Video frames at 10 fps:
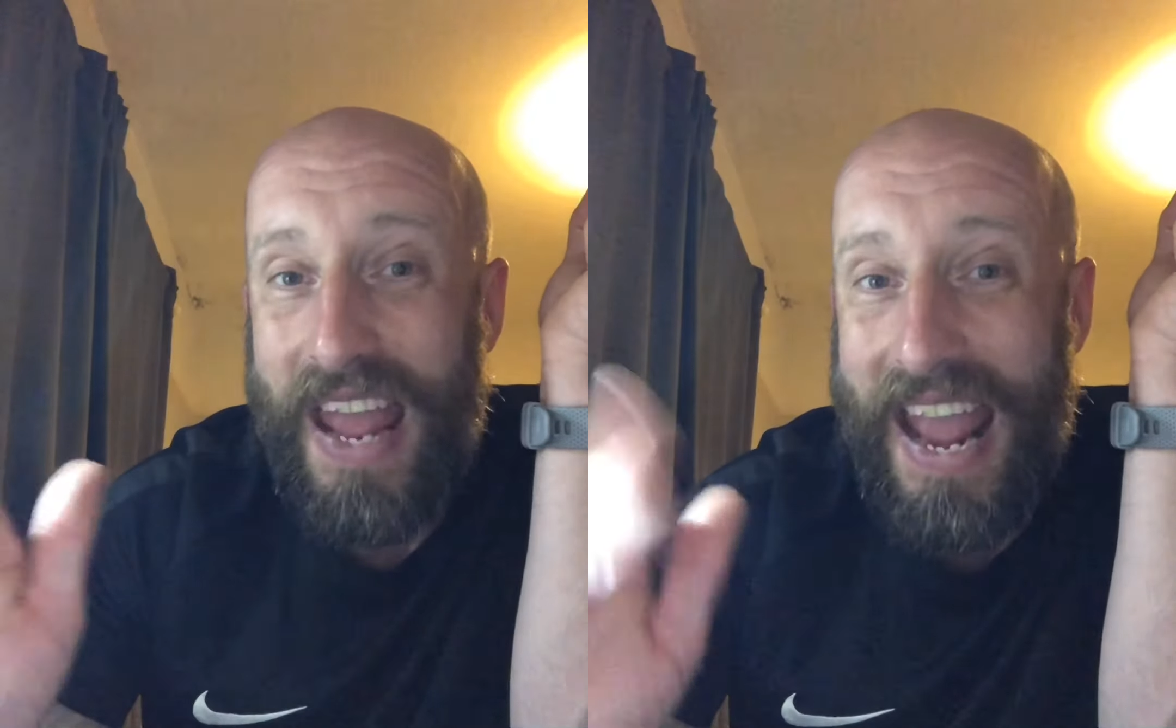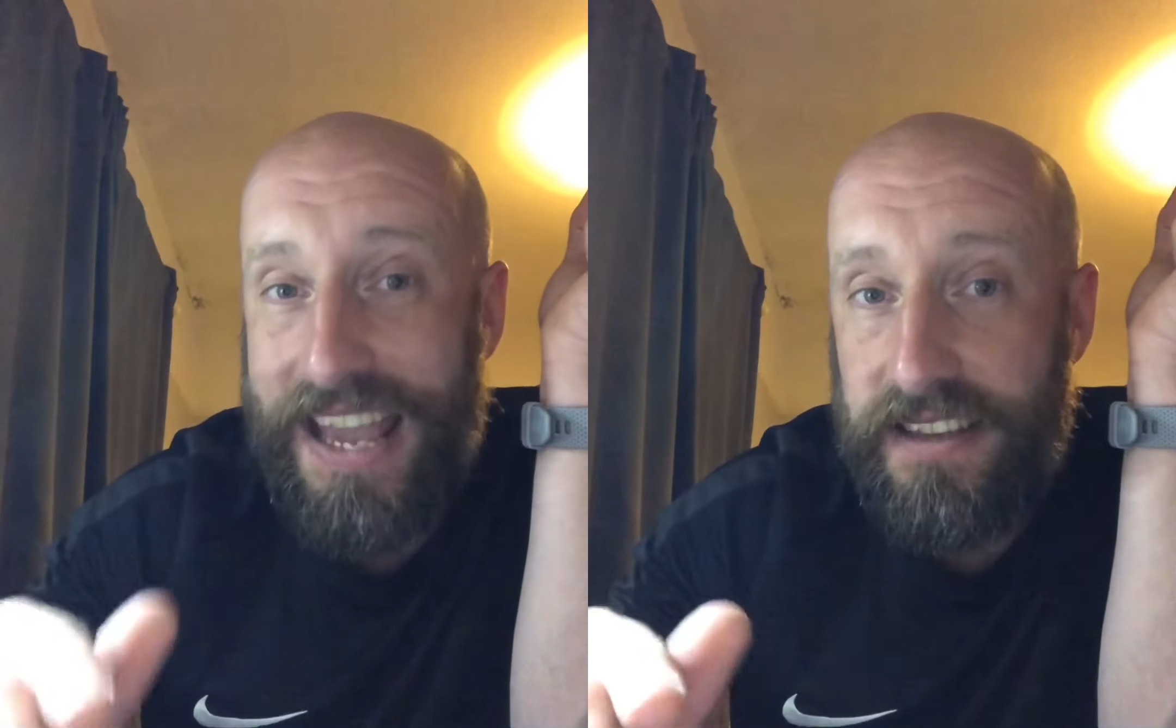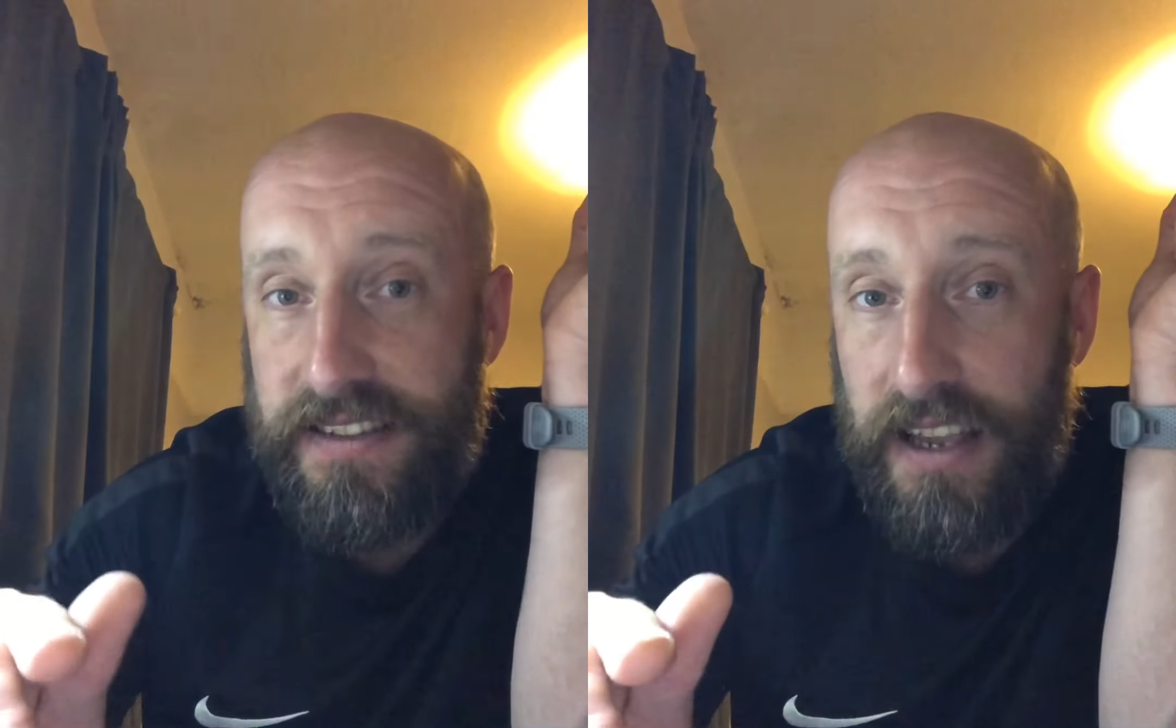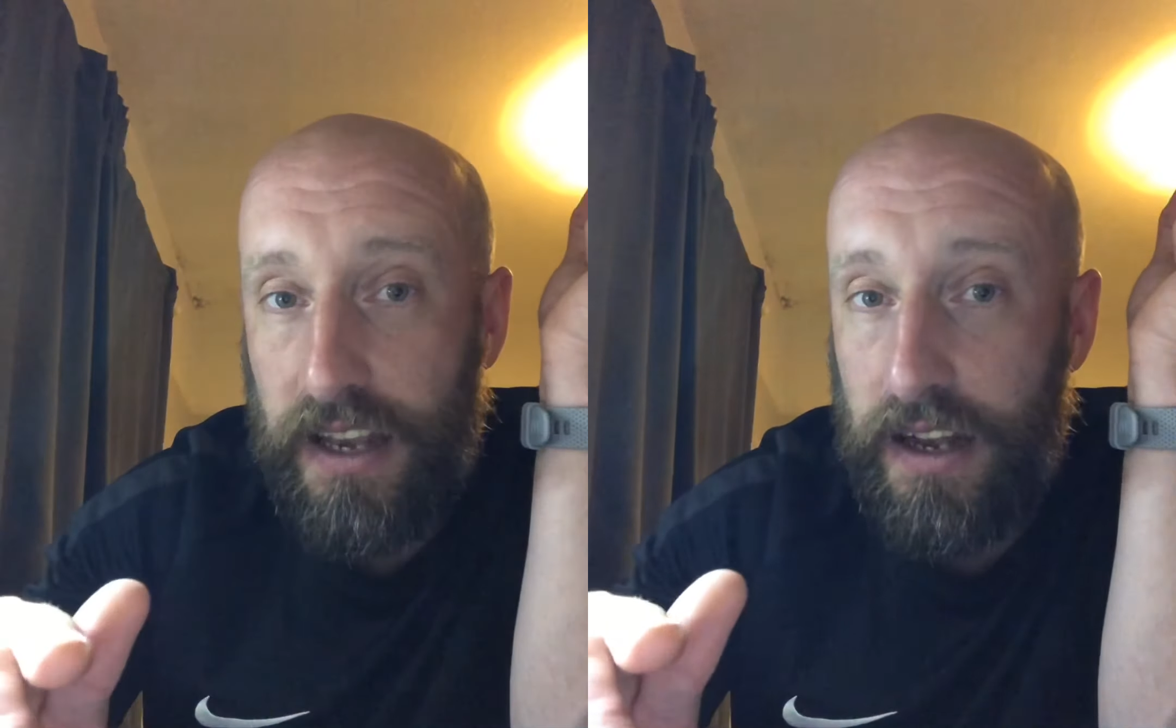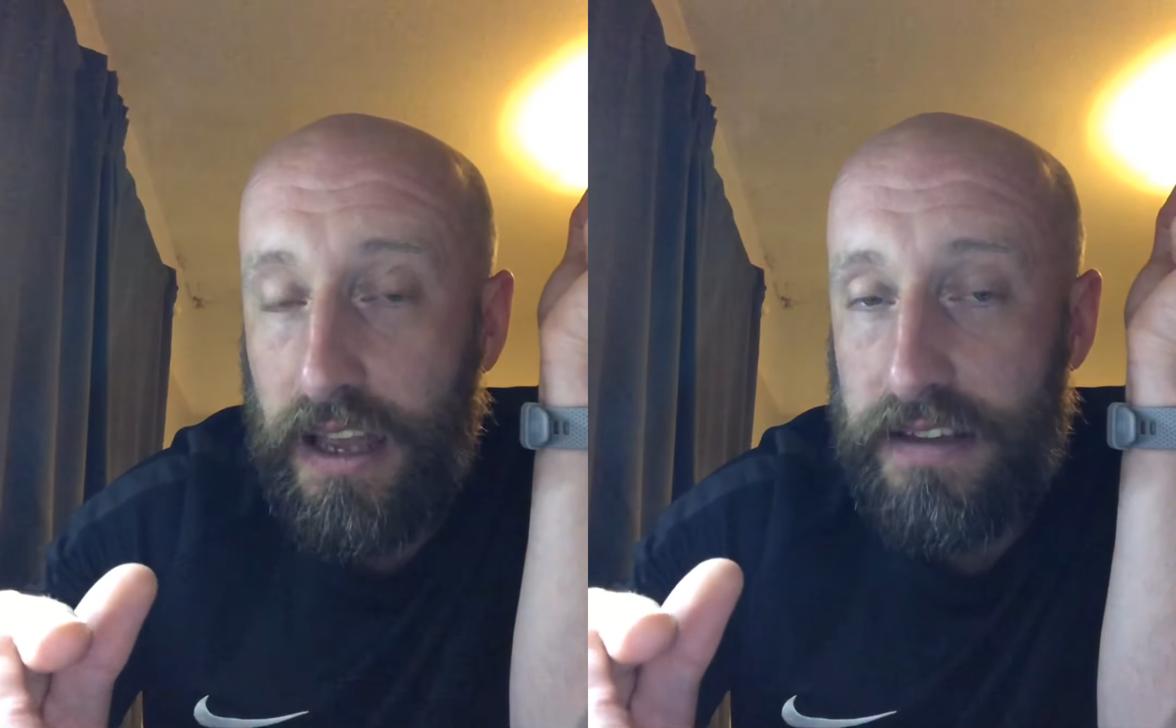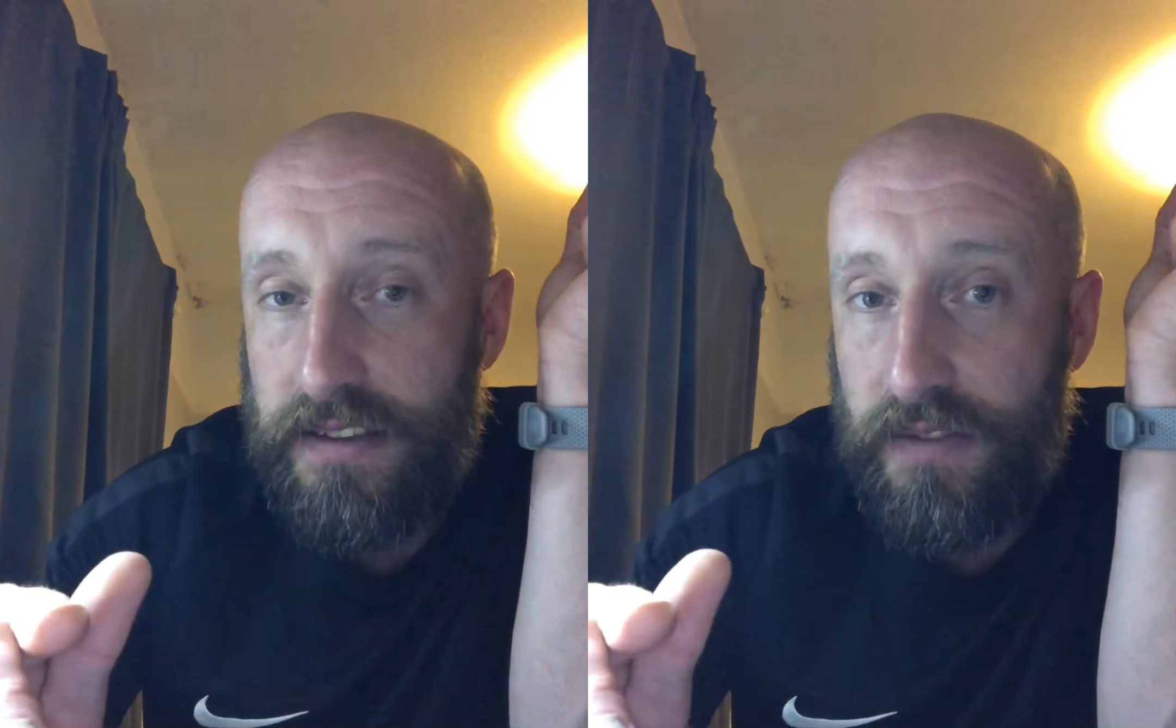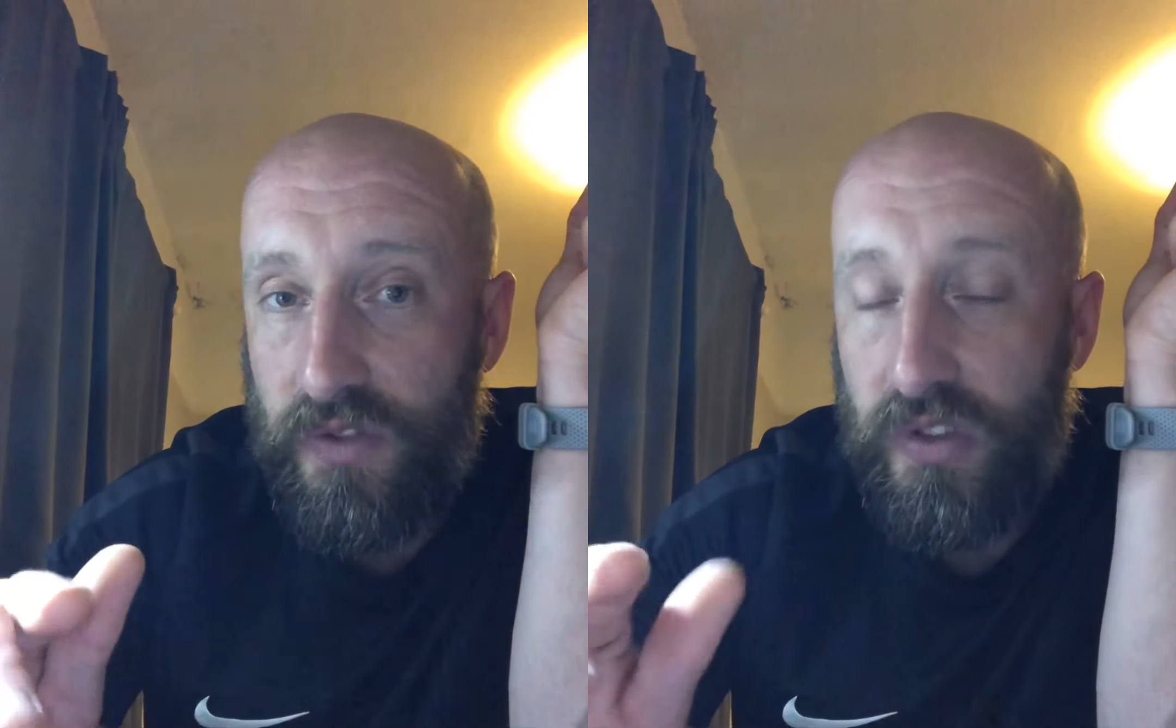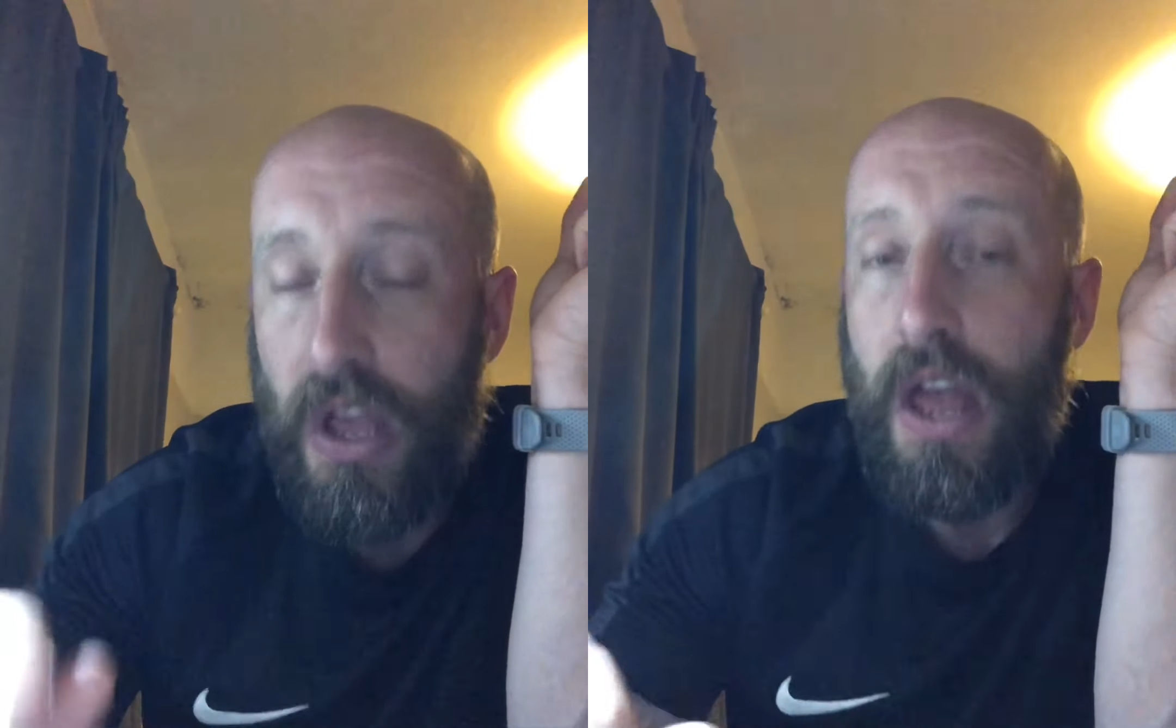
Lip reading: 8-second negatives,